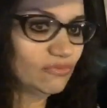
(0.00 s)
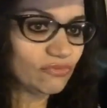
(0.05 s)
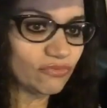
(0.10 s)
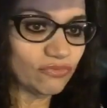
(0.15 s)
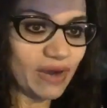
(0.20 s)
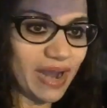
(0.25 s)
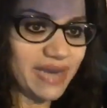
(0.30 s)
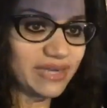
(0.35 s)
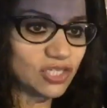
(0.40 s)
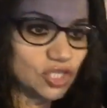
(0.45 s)

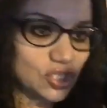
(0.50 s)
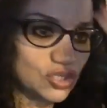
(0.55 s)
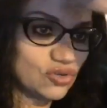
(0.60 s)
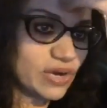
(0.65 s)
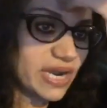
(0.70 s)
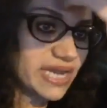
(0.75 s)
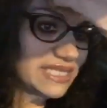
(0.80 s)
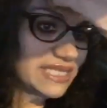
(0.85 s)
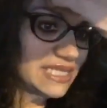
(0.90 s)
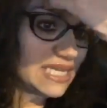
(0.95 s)
ranch
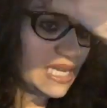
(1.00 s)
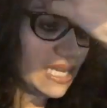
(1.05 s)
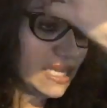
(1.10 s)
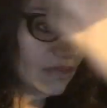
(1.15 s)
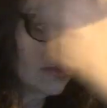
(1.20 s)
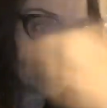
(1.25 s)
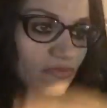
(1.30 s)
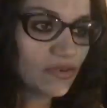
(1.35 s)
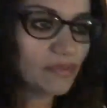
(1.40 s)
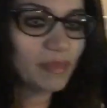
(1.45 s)

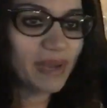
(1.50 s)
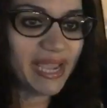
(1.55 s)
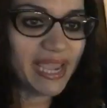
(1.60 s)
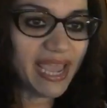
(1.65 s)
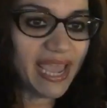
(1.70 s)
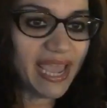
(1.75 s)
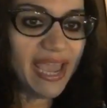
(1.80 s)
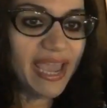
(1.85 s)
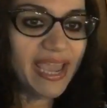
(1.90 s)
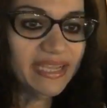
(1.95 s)
dressing for my
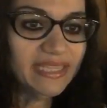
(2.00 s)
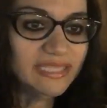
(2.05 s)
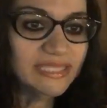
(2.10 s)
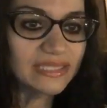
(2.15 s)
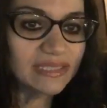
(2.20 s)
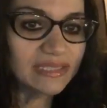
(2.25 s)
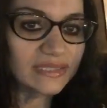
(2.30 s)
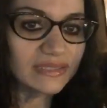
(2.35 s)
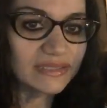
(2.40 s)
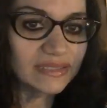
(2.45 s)
eggs.
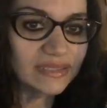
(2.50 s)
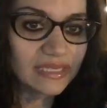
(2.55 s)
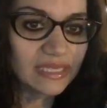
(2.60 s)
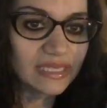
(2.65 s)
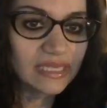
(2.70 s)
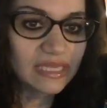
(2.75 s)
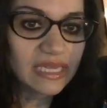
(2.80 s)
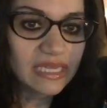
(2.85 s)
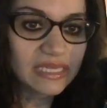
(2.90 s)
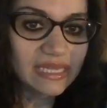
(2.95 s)

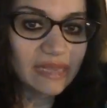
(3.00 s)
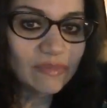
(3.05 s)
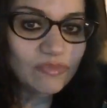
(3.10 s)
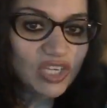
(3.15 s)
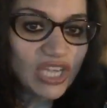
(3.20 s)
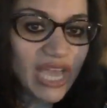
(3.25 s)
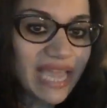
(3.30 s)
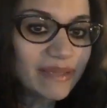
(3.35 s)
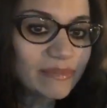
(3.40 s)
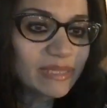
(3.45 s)

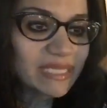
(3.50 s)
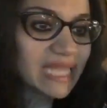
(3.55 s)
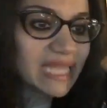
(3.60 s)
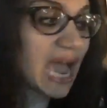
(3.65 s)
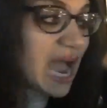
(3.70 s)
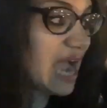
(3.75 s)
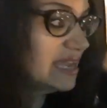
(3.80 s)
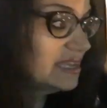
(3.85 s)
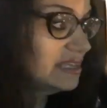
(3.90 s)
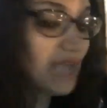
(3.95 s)
Sometimes
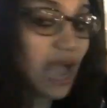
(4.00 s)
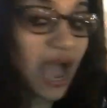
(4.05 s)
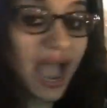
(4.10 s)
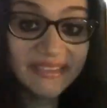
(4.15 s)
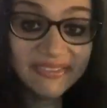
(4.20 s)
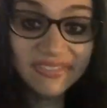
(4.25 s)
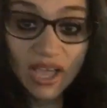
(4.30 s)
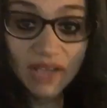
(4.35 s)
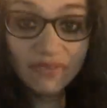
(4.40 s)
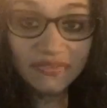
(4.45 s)

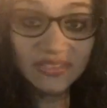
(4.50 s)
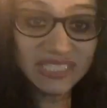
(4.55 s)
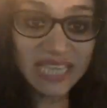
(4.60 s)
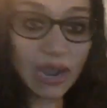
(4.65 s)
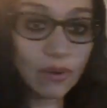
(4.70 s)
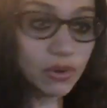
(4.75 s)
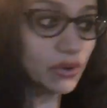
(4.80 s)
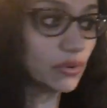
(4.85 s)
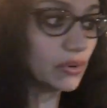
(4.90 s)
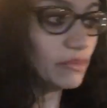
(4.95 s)
I love
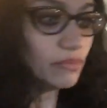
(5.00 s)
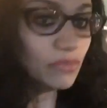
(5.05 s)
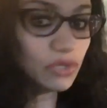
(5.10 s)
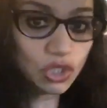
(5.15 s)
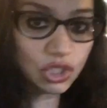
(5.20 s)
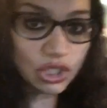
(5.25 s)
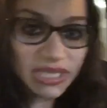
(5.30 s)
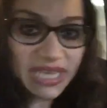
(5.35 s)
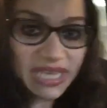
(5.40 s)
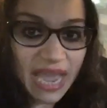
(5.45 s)
sour cream.
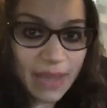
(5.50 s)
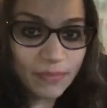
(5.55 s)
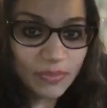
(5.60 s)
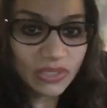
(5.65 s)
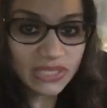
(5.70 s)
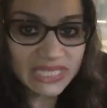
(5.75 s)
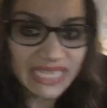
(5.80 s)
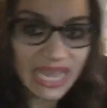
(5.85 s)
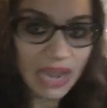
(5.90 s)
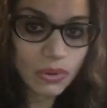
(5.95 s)
Usually I
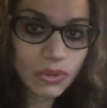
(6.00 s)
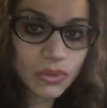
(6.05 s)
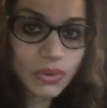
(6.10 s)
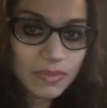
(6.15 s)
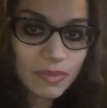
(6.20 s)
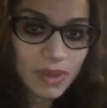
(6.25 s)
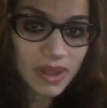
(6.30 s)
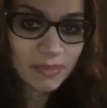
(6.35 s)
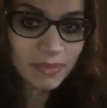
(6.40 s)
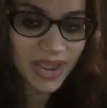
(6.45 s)
put sour
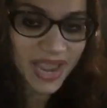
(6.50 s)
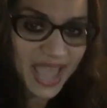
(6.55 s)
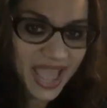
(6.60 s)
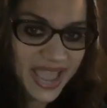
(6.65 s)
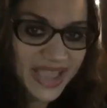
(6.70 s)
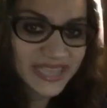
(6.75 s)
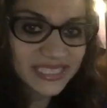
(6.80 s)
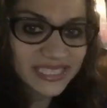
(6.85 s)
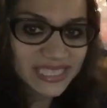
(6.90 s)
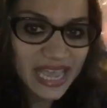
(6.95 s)
cream on my
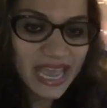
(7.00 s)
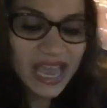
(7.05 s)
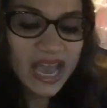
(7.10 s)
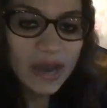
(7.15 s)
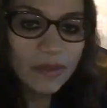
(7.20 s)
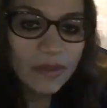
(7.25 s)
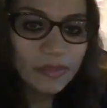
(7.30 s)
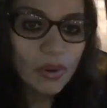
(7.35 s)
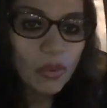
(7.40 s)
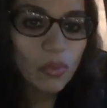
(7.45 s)
eggs,
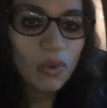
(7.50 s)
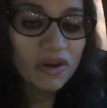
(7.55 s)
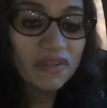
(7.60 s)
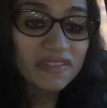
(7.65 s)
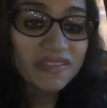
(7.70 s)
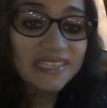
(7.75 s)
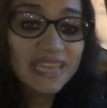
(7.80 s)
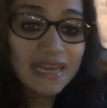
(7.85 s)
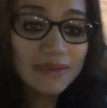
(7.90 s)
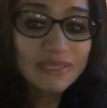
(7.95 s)
but one of
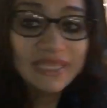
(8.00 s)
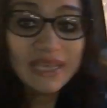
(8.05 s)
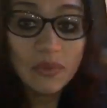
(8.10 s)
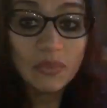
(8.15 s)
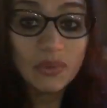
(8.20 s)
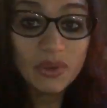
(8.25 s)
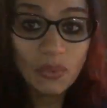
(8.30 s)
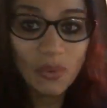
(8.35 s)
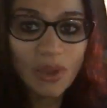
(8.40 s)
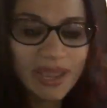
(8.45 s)
the times that
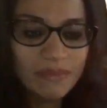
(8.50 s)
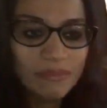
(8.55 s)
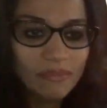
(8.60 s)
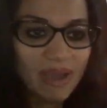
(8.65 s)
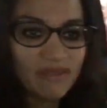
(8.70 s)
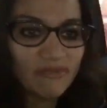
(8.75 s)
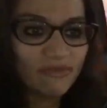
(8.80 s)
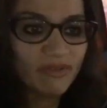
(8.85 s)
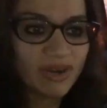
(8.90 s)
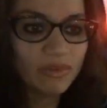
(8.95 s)
we went,
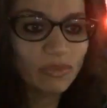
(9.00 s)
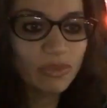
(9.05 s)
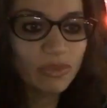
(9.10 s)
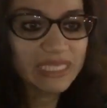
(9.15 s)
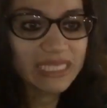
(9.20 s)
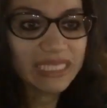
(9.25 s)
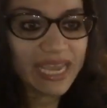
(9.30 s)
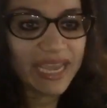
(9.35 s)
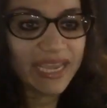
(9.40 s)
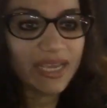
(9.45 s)
my friend
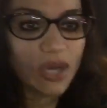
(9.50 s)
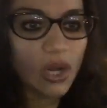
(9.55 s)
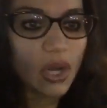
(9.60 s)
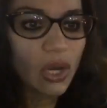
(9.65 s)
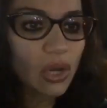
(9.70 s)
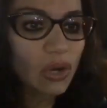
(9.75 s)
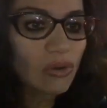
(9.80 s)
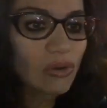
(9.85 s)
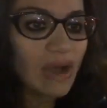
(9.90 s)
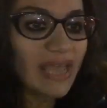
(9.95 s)
was like,
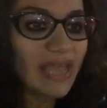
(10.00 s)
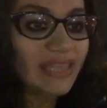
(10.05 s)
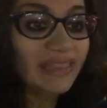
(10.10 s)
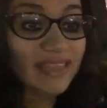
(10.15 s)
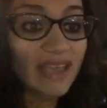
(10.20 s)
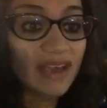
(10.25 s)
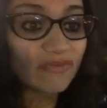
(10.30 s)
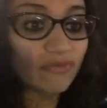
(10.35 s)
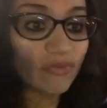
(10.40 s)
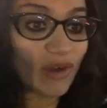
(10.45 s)
oh, I
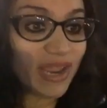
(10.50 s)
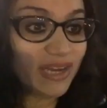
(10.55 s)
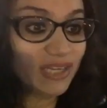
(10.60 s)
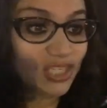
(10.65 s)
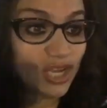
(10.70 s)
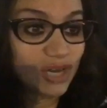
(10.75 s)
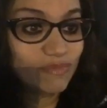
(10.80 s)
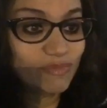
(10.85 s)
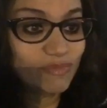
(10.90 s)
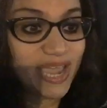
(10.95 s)
love
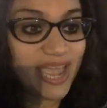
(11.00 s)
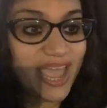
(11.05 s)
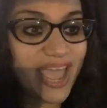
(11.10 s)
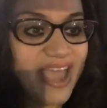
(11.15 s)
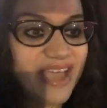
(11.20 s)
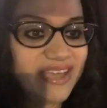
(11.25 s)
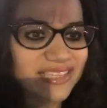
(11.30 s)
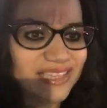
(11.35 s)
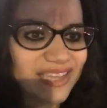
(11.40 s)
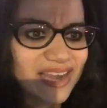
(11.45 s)
ranch on my
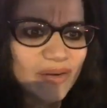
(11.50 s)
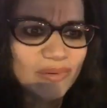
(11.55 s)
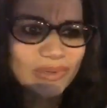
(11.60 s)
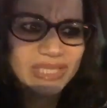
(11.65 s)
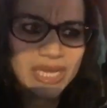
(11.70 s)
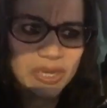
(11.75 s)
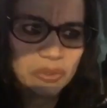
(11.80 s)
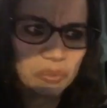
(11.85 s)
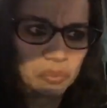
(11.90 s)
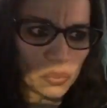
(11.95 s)
eggs, and I was
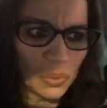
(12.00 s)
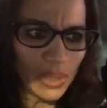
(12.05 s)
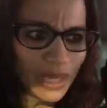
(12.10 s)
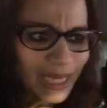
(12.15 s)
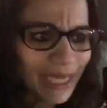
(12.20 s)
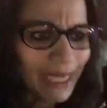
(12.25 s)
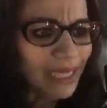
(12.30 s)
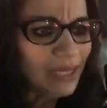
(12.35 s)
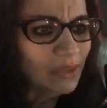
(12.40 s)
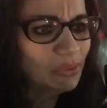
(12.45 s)
like,
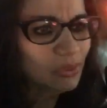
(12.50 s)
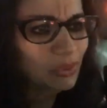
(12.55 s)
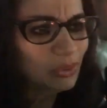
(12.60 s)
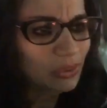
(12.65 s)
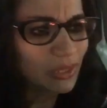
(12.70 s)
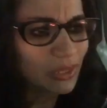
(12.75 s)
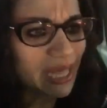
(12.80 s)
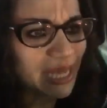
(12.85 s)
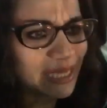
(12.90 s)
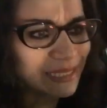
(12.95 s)
really?
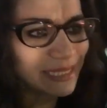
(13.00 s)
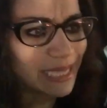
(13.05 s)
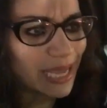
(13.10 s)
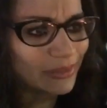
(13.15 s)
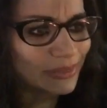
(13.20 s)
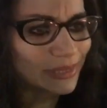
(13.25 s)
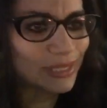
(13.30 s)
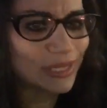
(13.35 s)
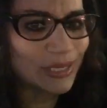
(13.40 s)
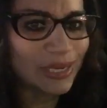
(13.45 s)
Ooh, that
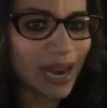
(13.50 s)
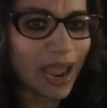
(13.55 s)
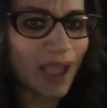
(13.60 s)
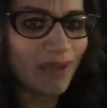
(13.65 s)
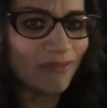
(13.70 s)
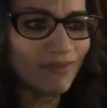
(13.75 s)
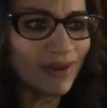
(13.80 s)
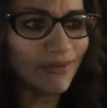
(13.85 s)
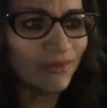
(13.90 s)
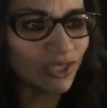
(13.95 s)
sounds good.
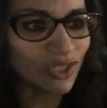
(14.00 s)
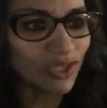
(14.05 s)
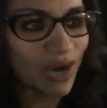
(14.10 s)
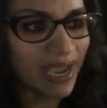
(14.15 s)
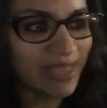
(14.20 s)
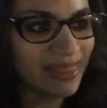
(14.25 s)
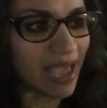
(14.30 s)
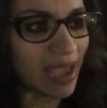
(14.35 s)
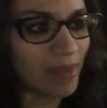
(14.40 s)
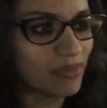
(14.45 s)
I've never
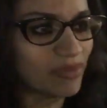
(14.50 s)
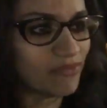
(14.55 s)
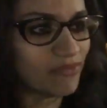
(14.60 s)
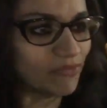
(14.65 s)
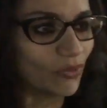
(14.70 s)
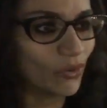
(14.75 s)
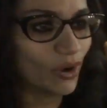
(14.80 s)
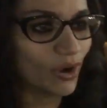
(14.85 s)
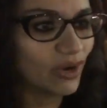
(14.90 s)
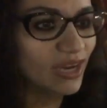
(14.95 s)
tried that
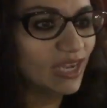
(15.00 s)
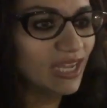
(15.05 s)
before,